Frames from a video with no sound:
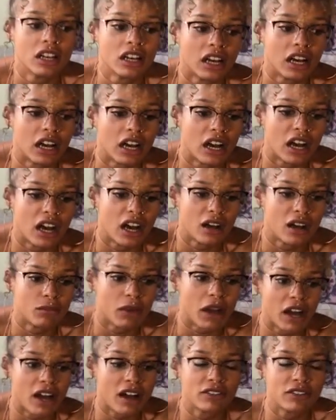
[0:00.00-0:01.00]

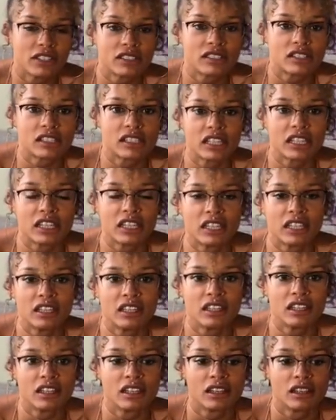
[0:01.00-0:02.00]
obviously,
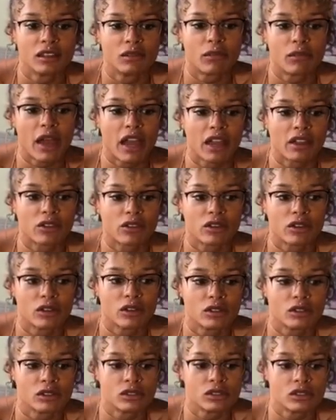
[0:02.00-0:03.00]

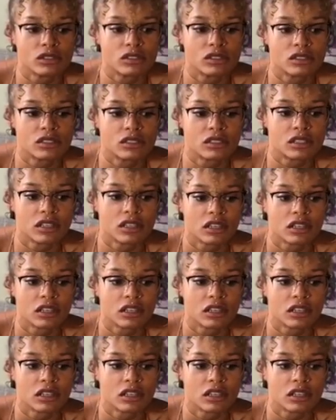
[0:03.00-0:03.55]
macros,